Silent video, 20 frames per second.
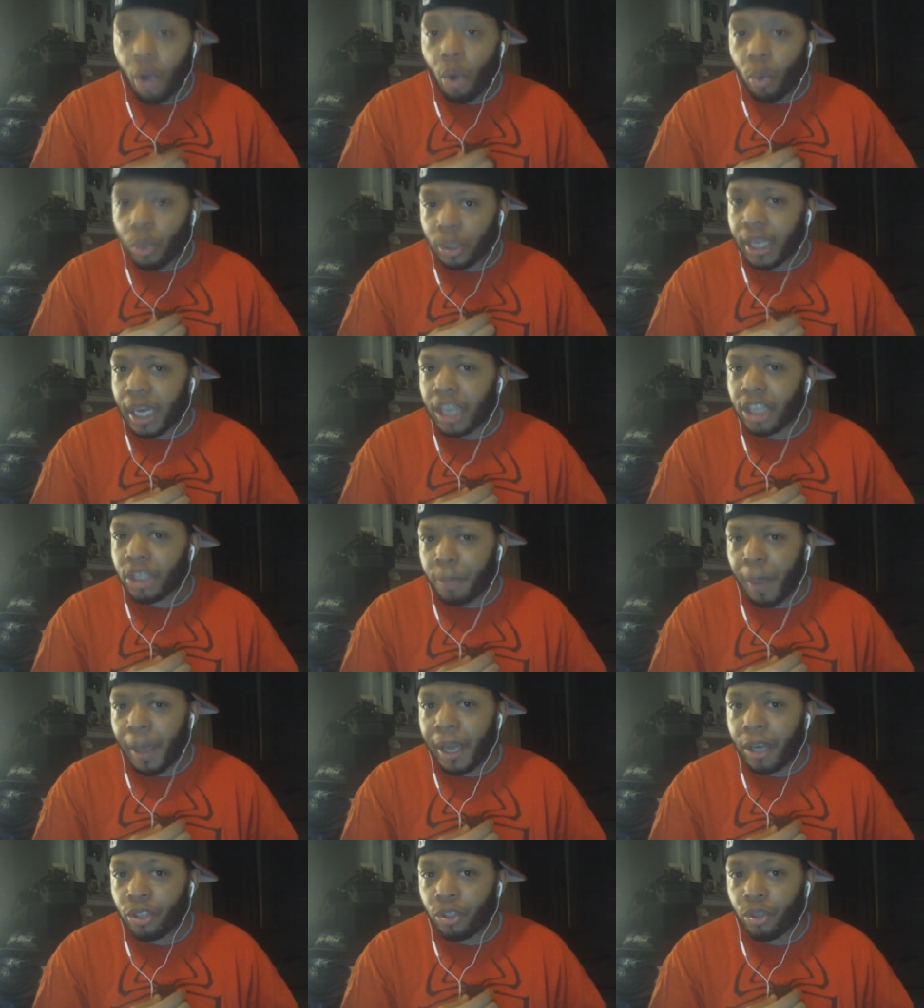Was that a
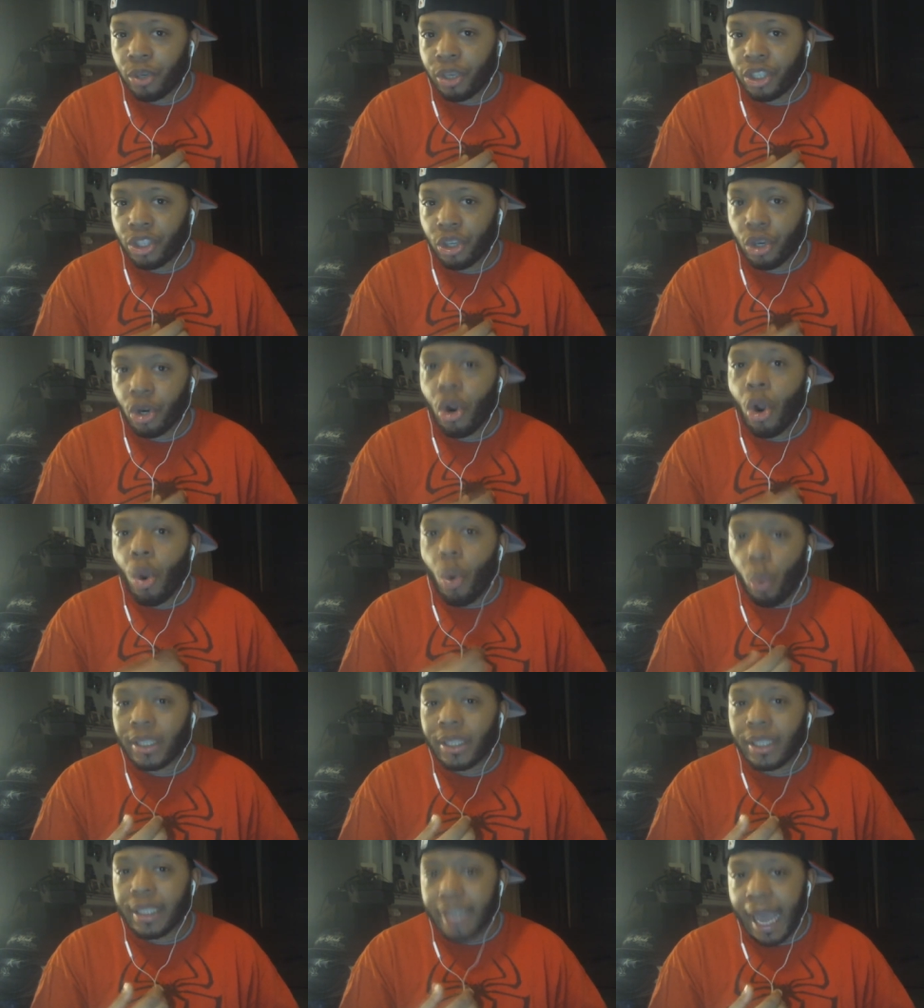spider tracer?
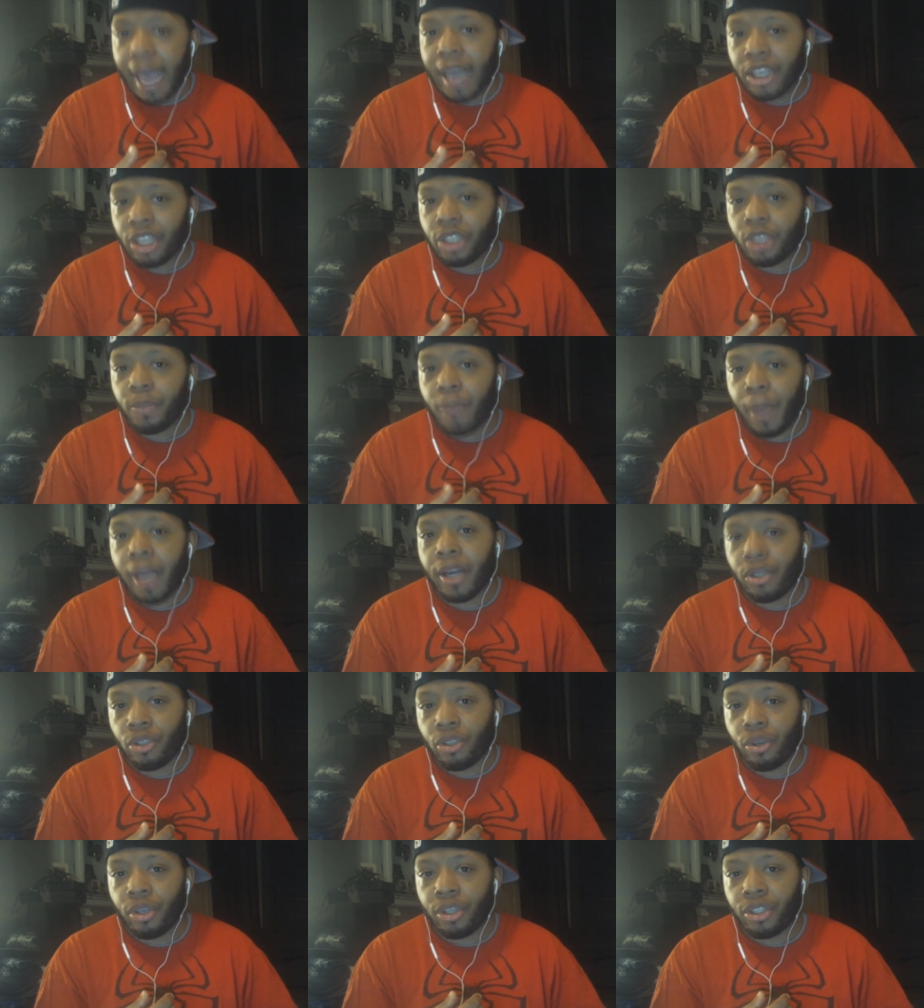Was that a spider
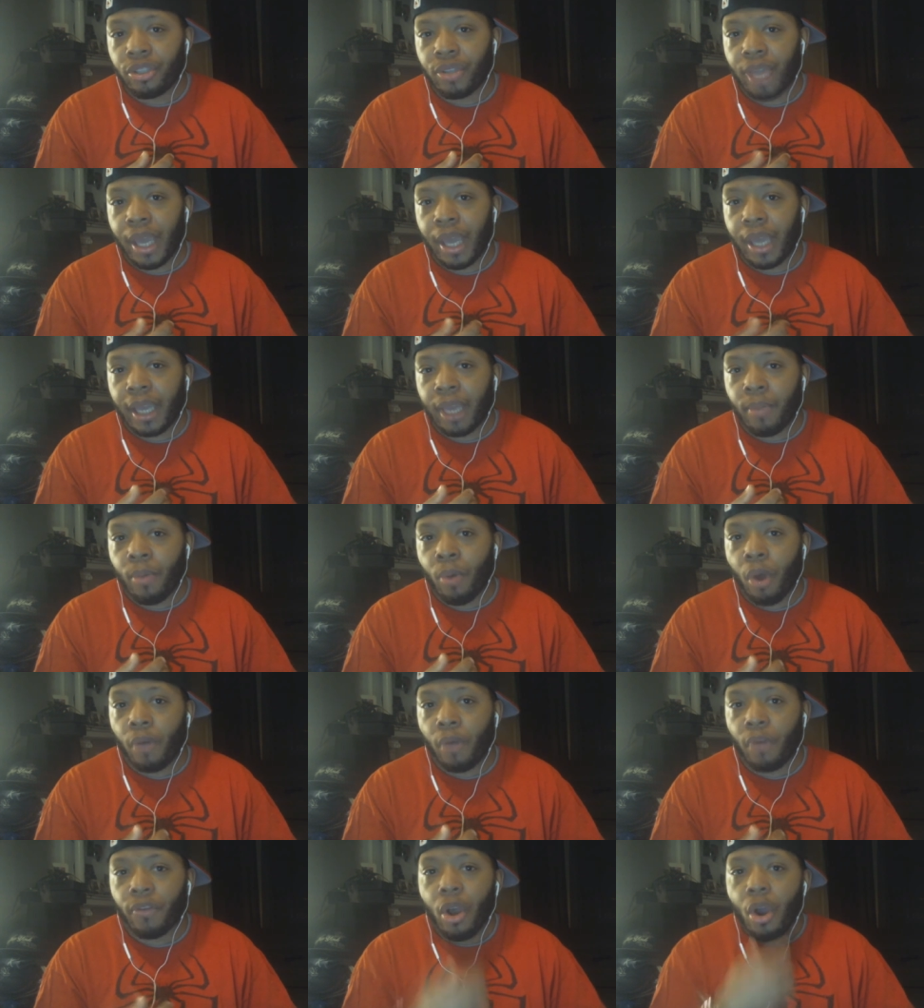tracer that came
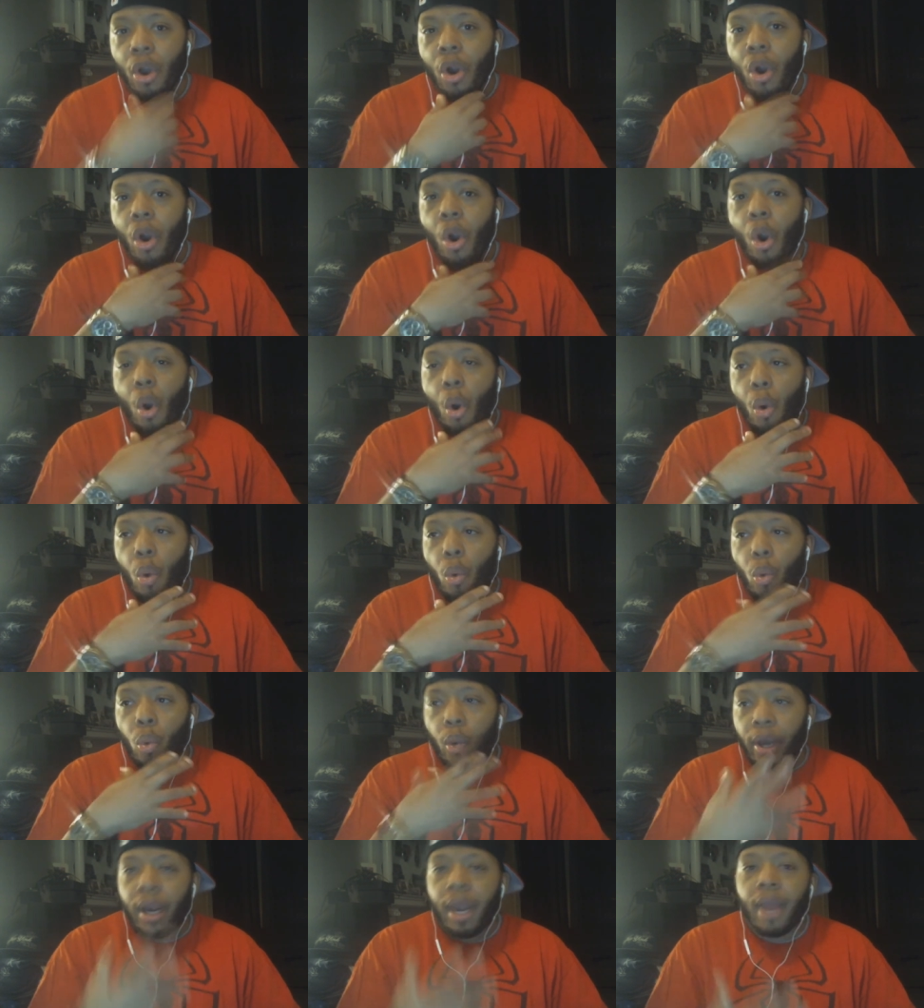off?
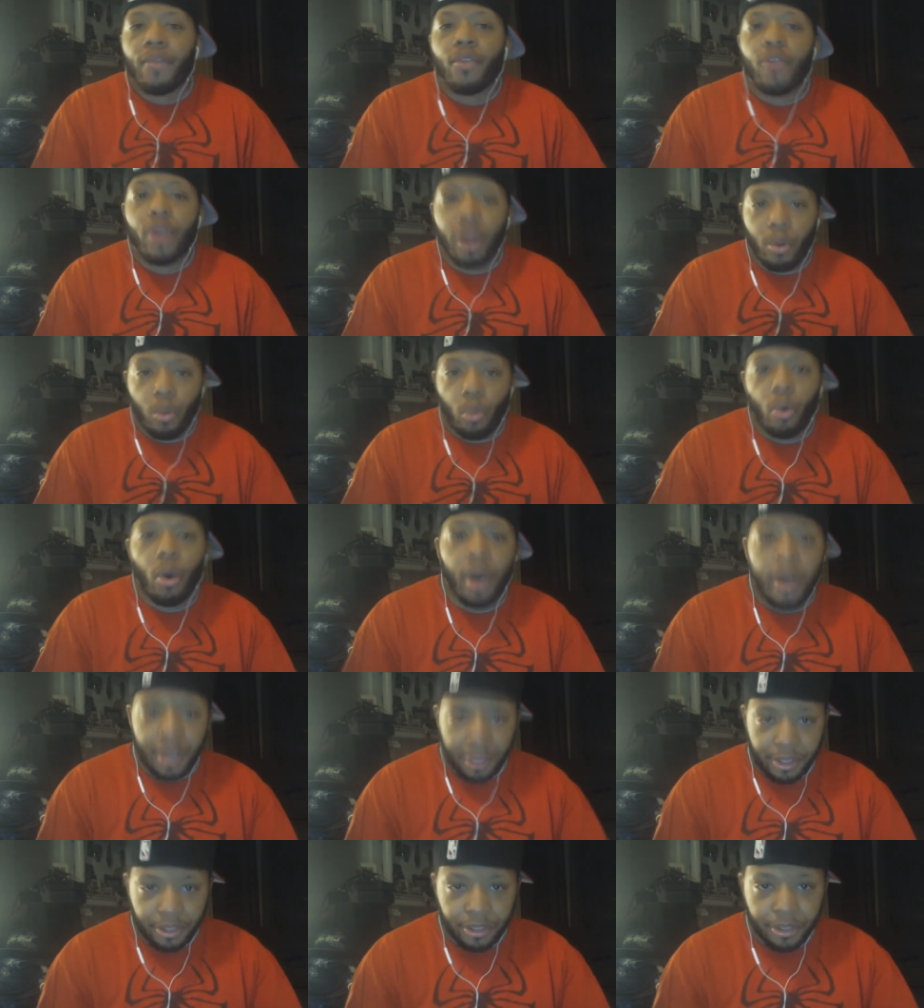Whatever it
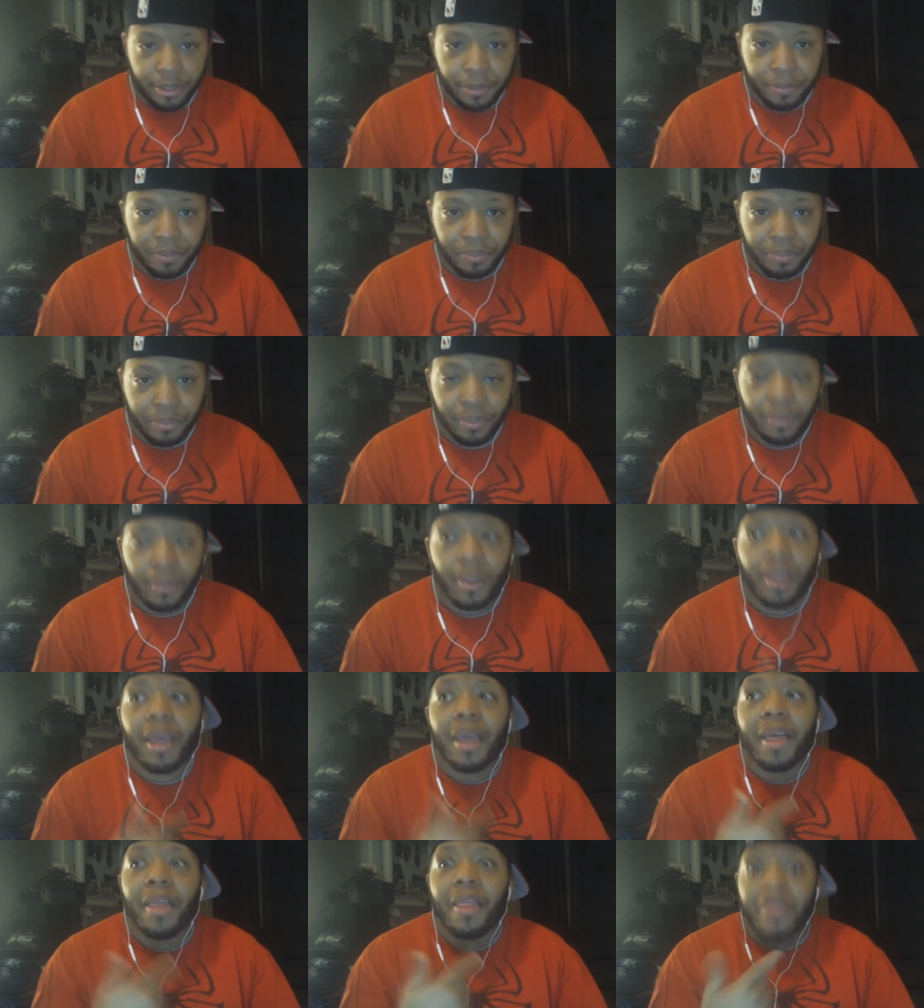was,
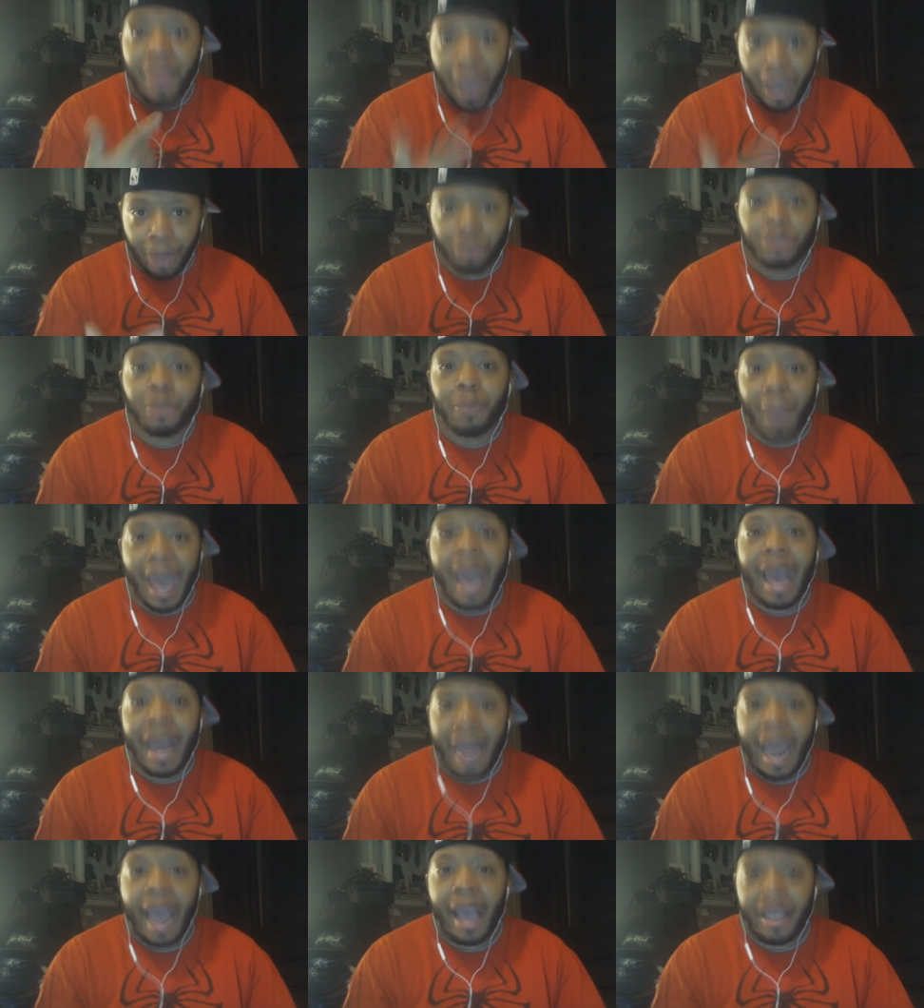that was
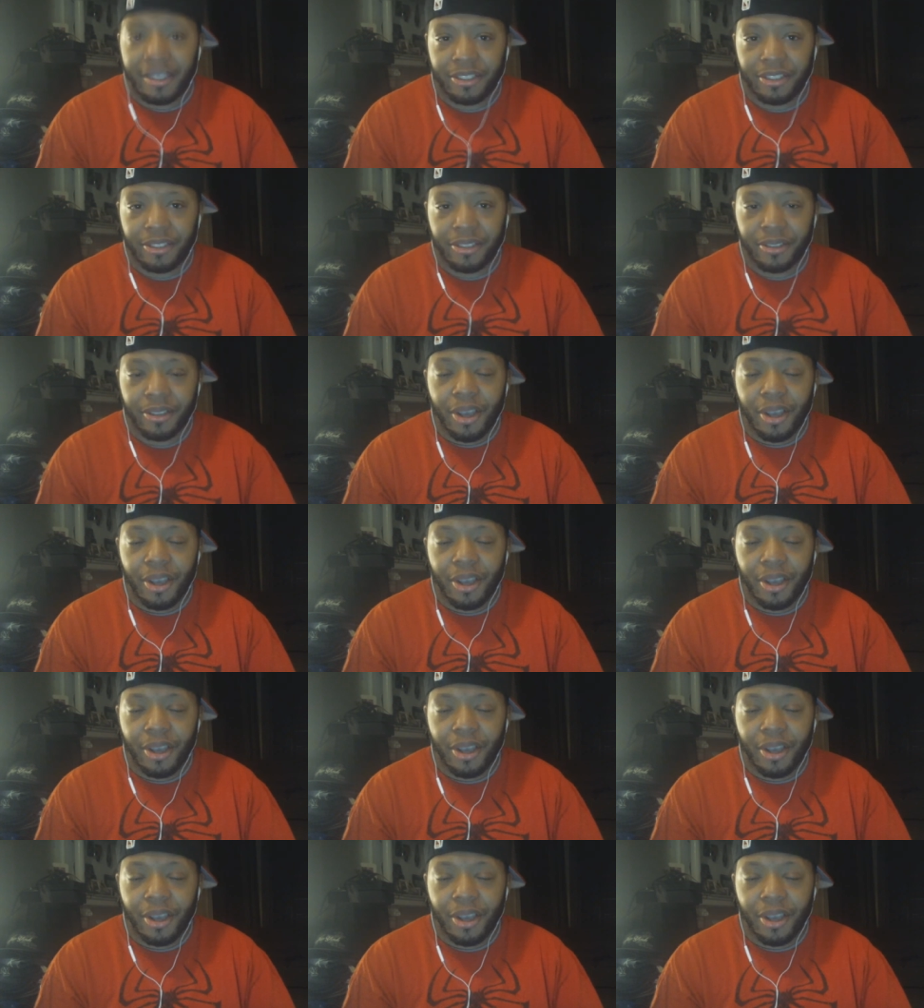badass.